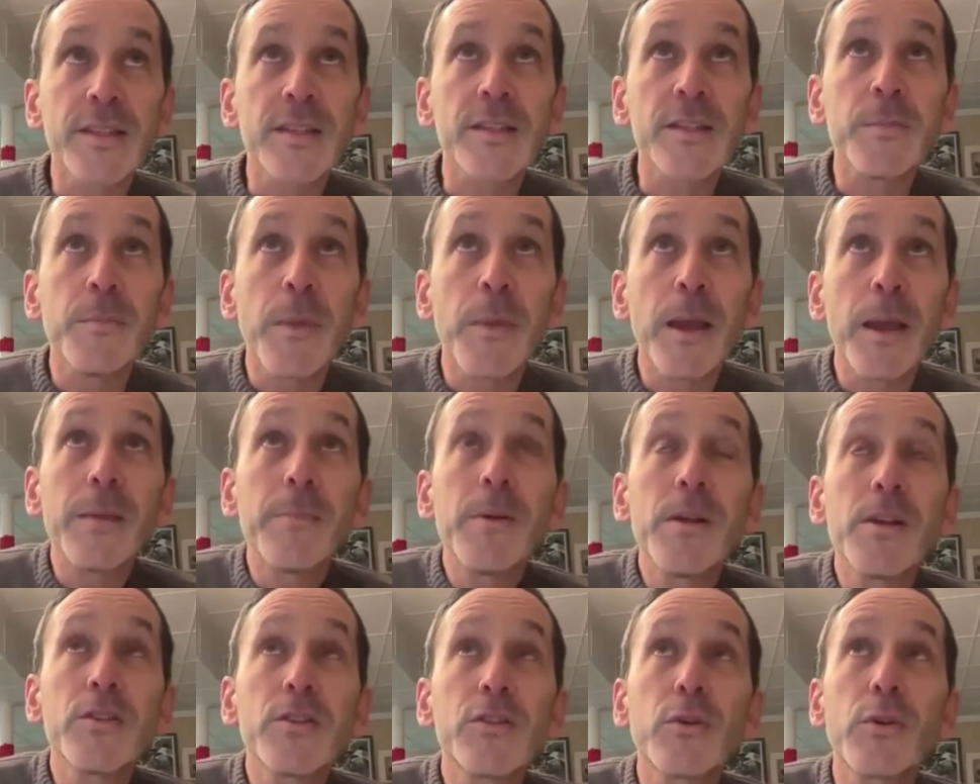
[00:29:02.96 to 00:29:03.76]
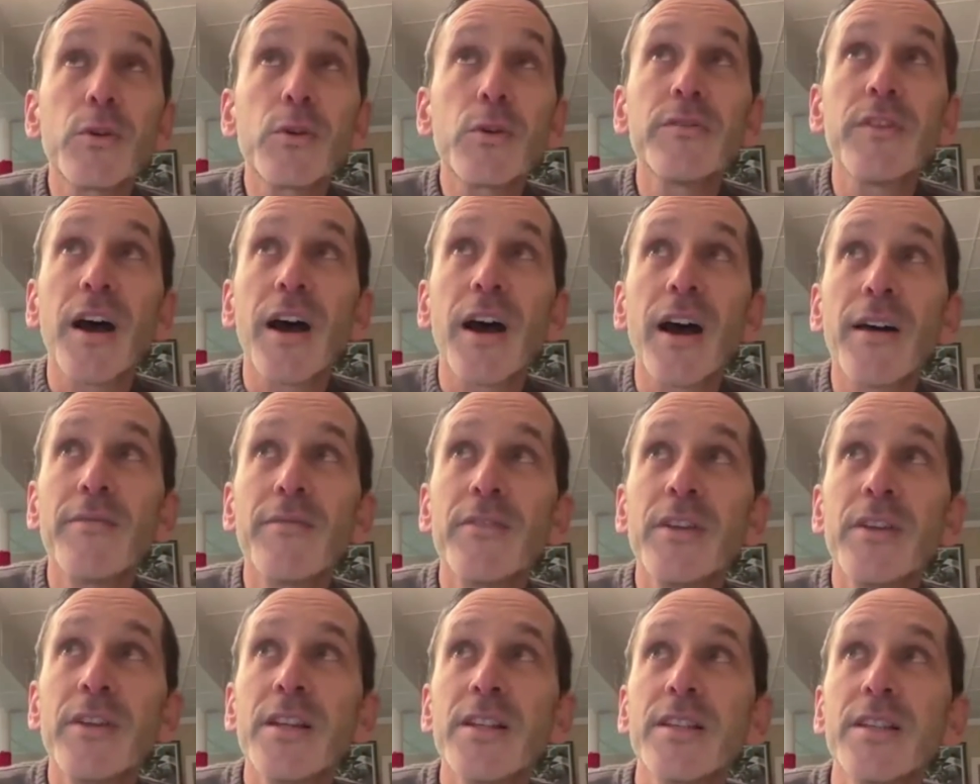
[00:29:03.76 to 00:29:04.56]
This is maybe sort of
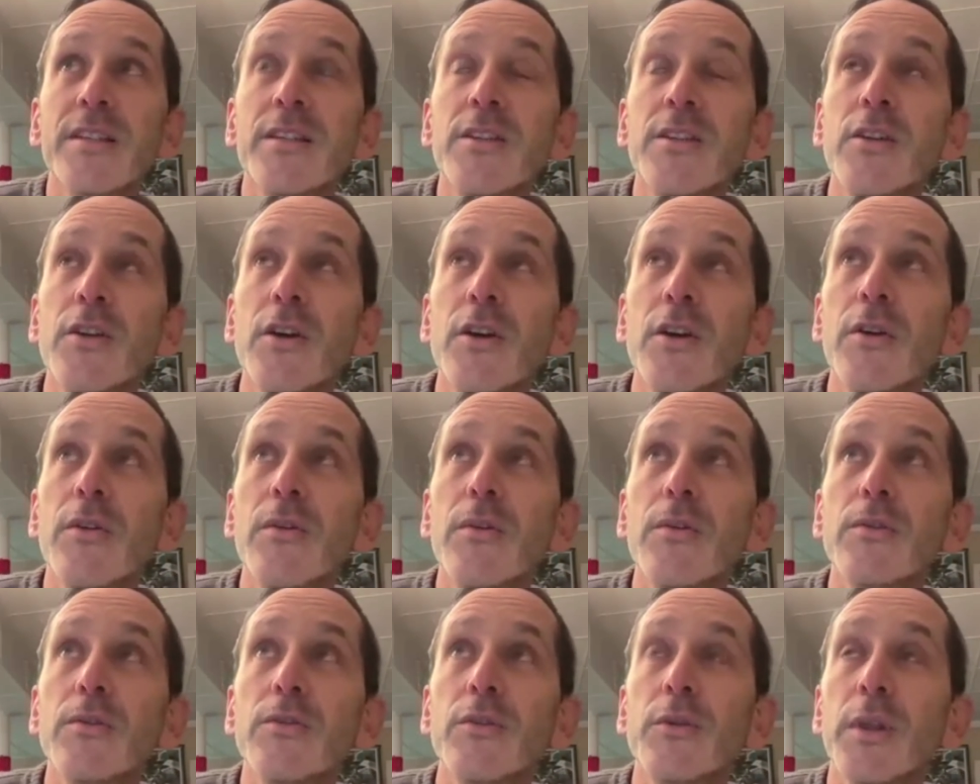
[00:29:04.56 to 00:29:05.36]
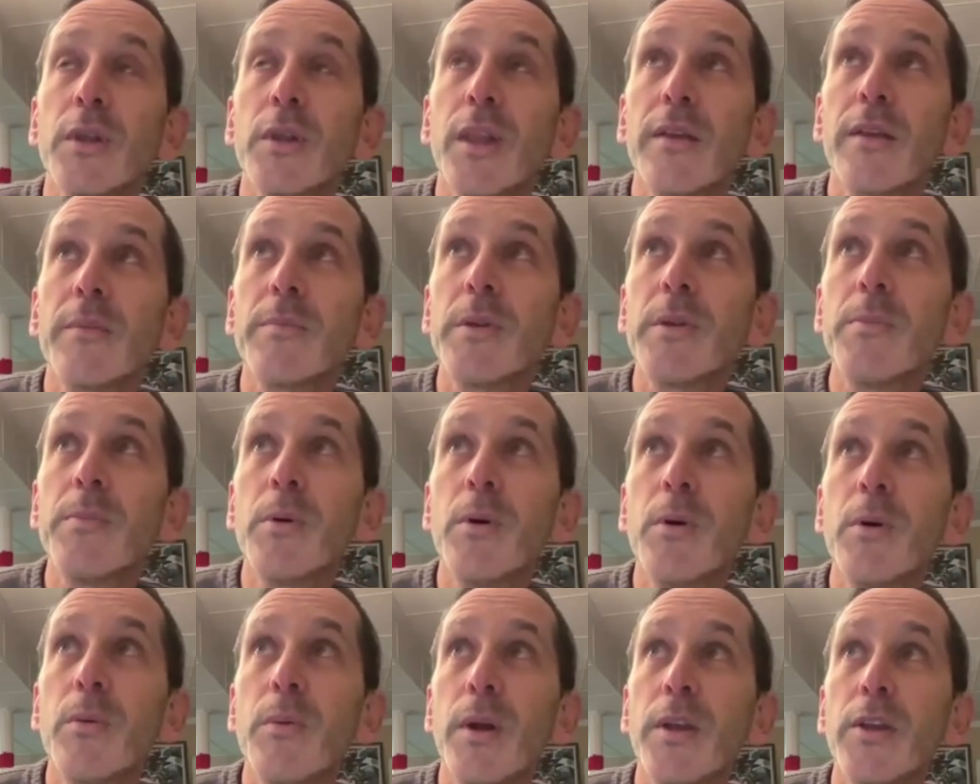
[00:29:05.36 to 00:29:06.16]
obvious, to a lot of
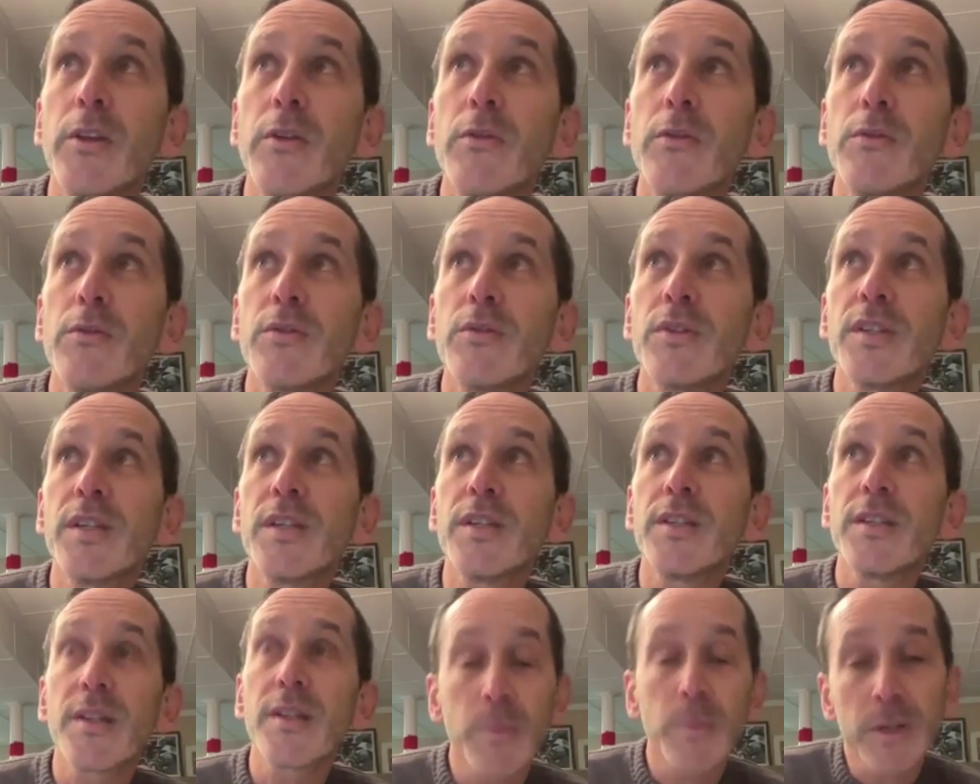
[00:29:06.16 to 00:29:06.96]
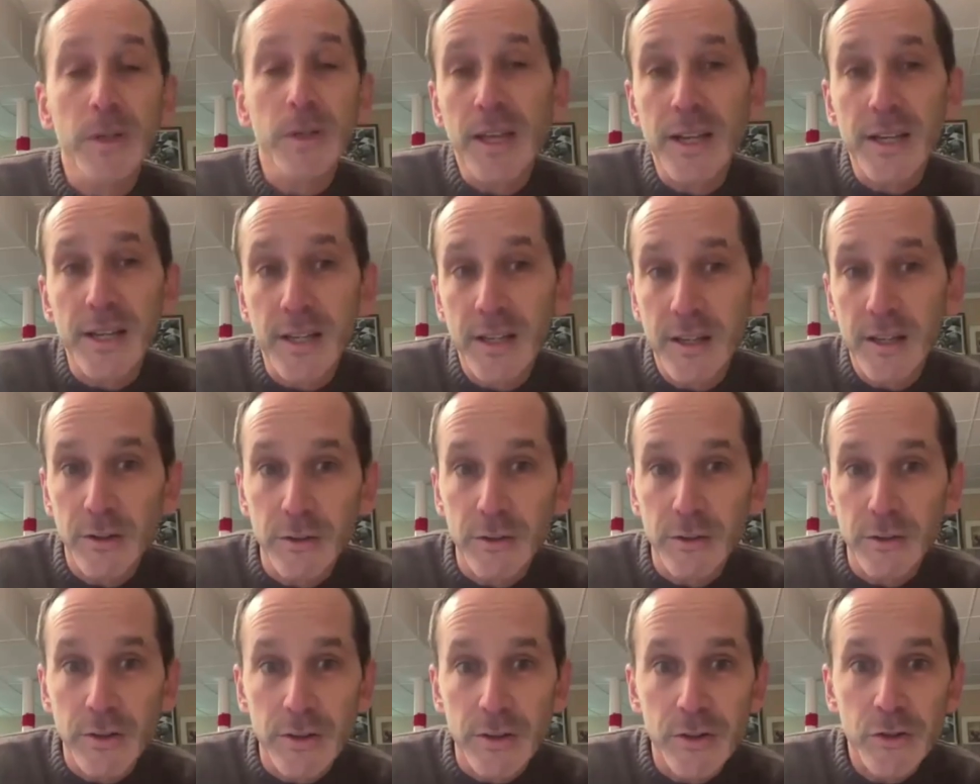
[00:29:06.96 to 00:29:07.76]
people when you see someone getting
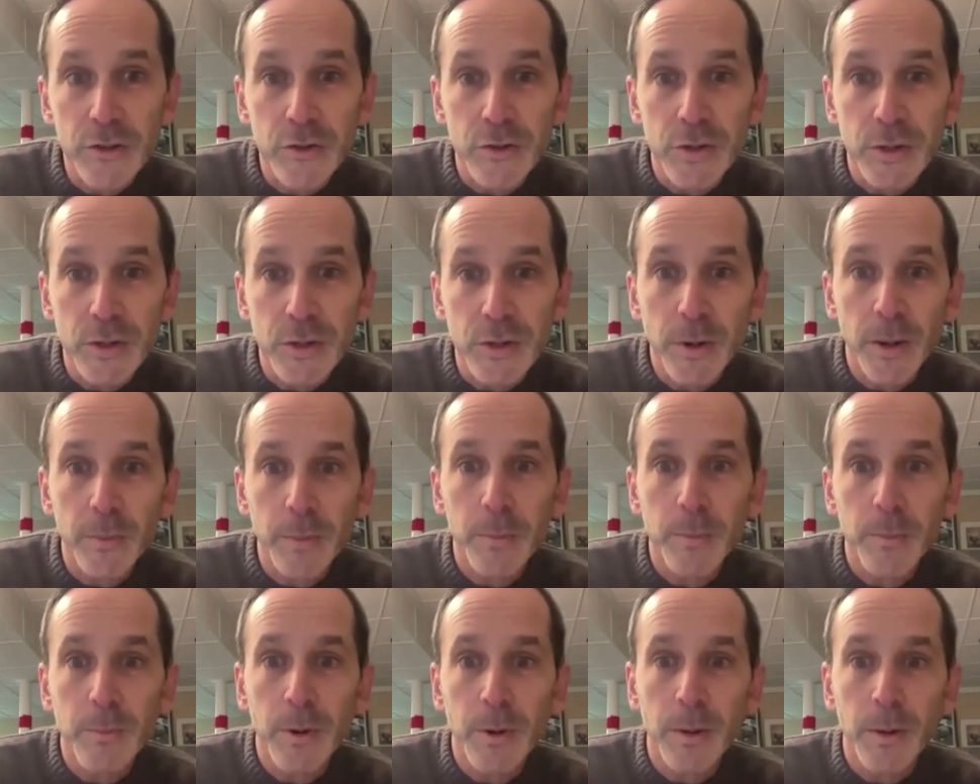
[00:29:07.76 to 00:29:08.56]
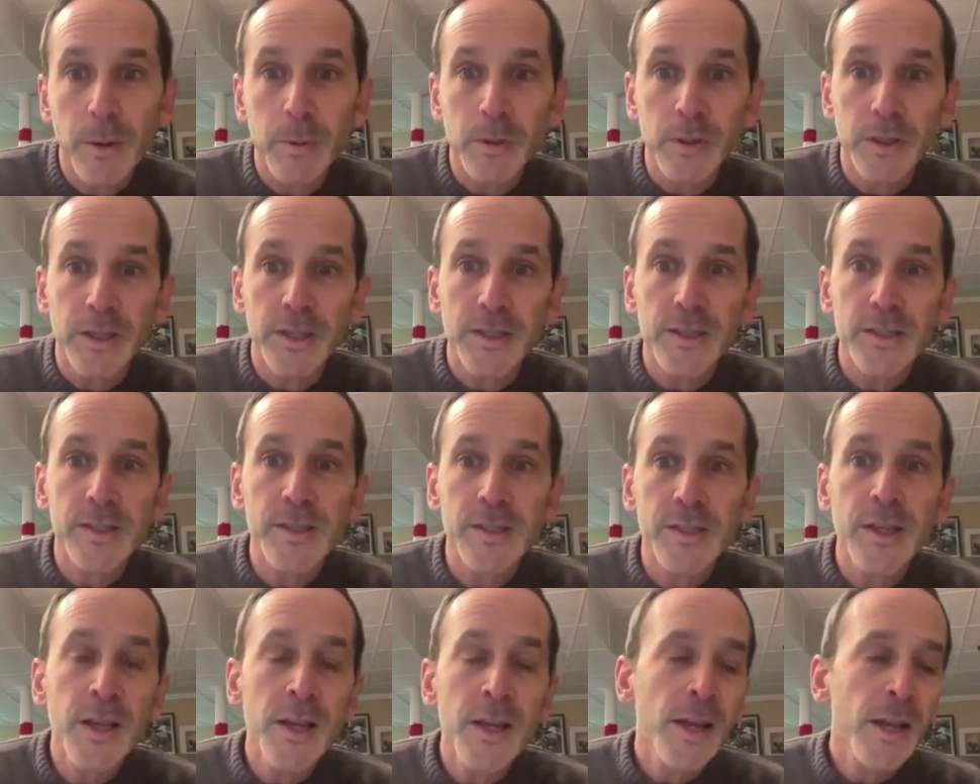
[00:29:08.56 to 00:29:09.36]
killed in the street by
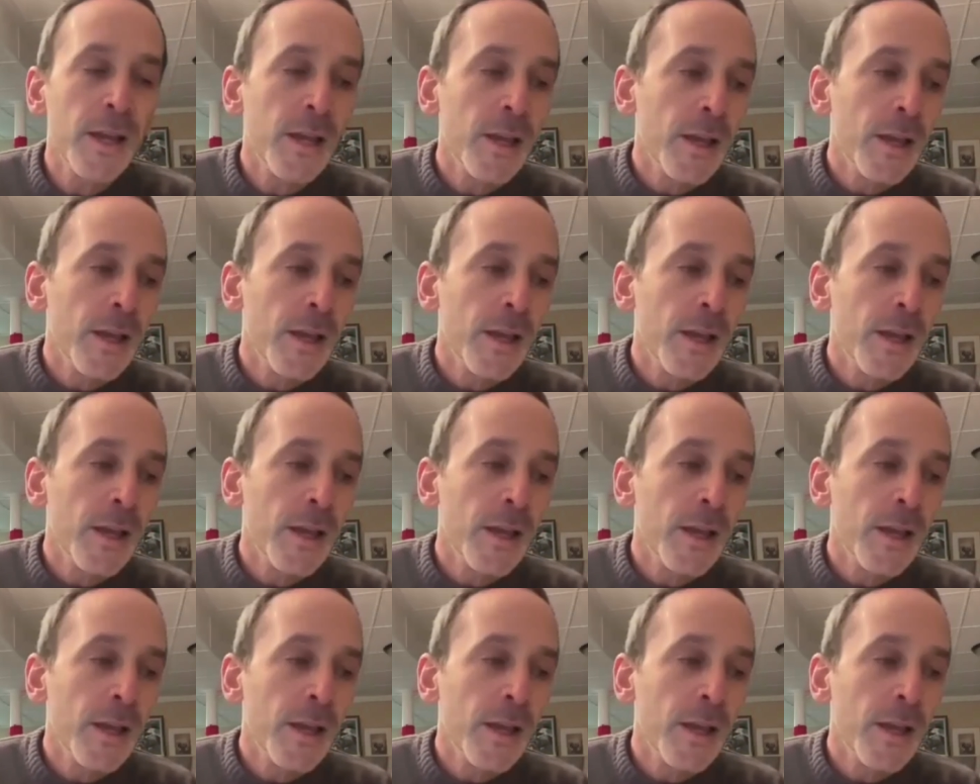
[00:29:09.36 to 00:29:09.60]
police.